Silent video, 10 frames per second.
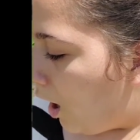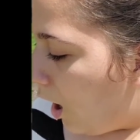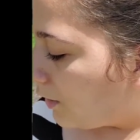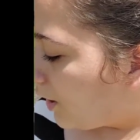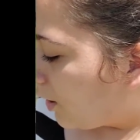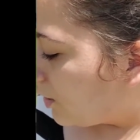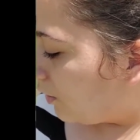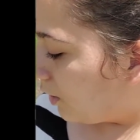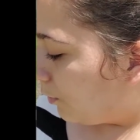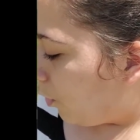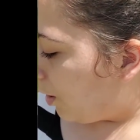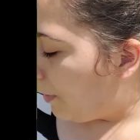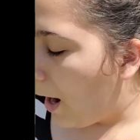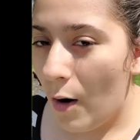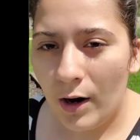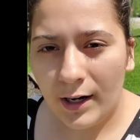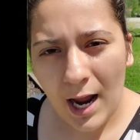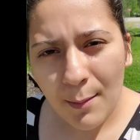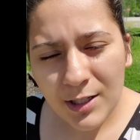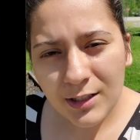I'll talk to you a little more about how our
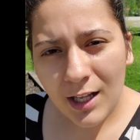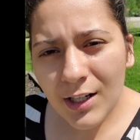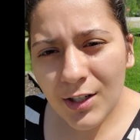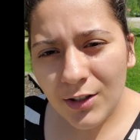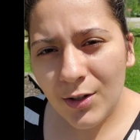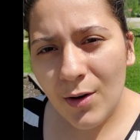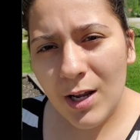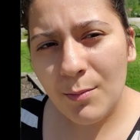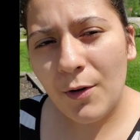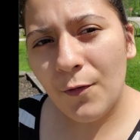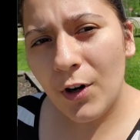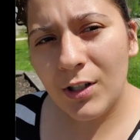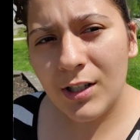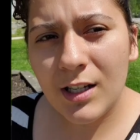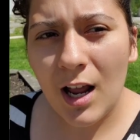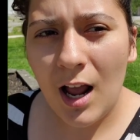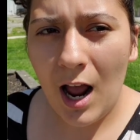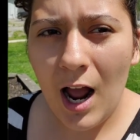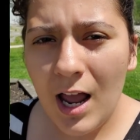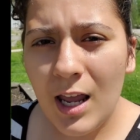cabbage and lettuce are doing, but first
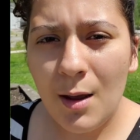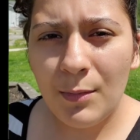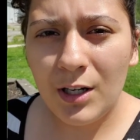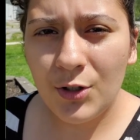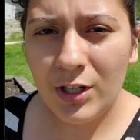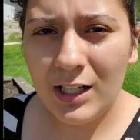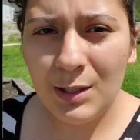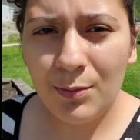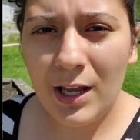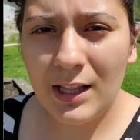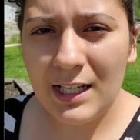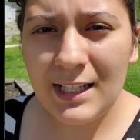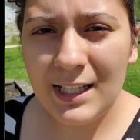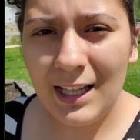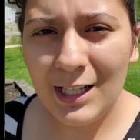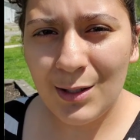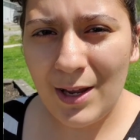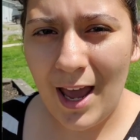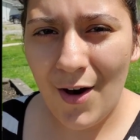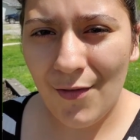I am gonna transplant these seedlings we
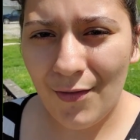have.